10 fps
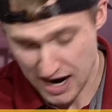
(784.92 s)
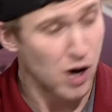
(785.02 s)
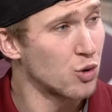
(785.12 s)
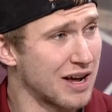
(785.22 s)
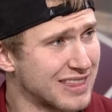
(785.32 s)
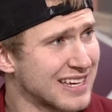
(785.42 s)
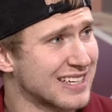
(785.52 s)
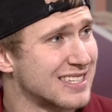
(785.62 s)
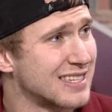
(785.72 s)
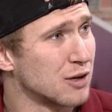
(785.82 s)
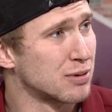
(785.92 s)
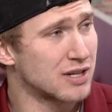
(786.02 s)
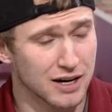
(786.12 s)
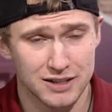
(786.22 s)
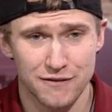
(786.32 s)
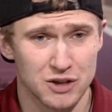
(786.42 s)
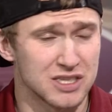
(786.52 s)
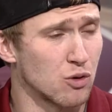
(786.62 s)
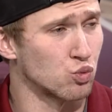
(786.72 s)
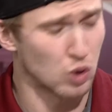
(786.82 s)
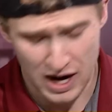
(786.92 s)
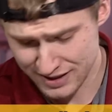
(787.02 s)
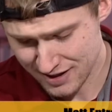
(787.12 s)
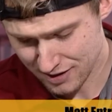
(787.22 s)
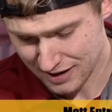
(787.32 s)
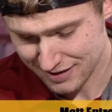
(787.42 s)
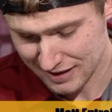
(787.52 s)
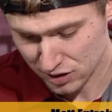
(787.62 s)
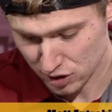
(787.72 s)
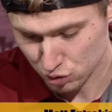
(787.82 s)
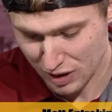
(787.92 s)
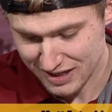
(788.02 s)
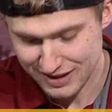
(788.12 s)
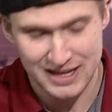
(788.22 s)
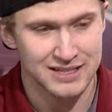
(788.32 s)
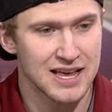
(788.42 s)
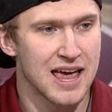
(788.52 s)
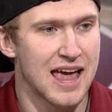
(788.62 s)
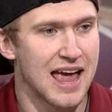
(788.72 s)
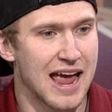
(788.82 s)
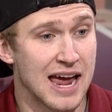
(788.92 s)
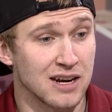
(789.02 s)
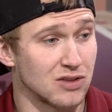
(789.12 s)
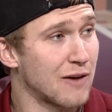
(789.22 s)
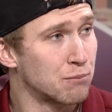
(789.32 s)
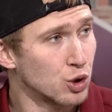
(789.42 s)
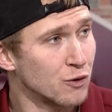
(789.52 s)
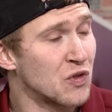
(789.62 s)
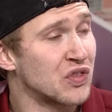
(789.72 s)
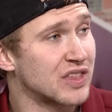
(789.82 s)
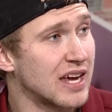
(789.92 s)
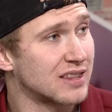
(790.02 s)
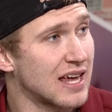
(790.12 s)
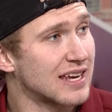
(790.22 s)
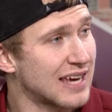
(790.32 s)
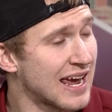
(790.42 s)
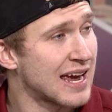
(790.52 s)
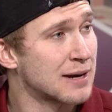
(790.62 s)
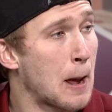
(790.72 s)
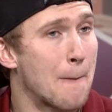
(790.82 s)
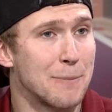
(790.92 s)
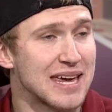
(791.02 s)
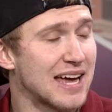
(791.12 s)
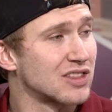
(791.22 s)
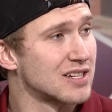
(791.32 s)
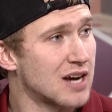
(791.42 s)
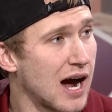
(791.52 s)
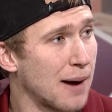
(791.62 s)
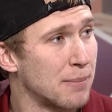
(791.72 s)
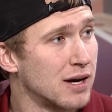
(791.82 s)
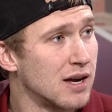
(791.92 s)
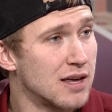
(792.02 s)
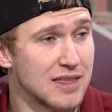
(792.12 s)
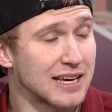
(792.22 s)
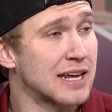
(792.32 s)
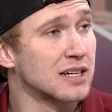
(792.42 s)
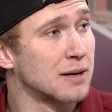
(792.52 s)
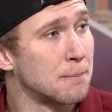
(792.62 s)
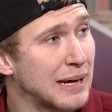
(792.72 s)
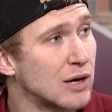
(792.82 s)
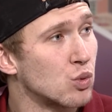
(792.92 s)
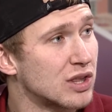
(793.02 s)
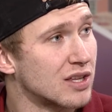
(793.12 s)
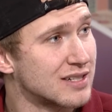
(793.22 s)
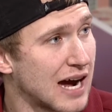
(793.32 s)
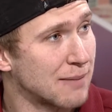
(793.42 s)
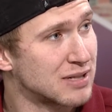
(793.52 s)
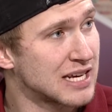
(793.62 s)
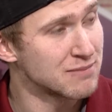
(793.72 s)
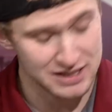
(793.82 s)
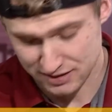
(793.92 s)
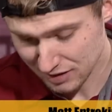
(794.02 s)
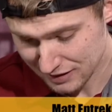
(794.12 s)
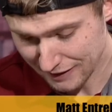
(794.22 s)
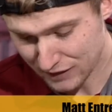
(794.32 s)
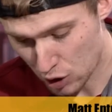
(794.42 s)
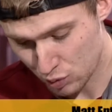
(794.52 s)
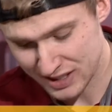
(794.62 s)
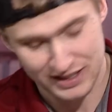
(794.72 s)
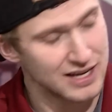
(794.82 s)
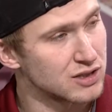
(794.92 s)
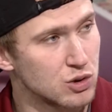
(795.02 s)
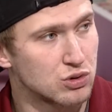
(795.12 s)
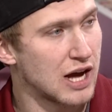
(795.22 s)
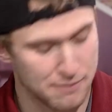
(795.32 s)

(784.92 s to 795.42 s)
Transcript: who I think is still productive, and still Rodney Hood I think does great things, and they've proven that they can be at the top. They can compete with the top teams in this league. They've got wins against Utah,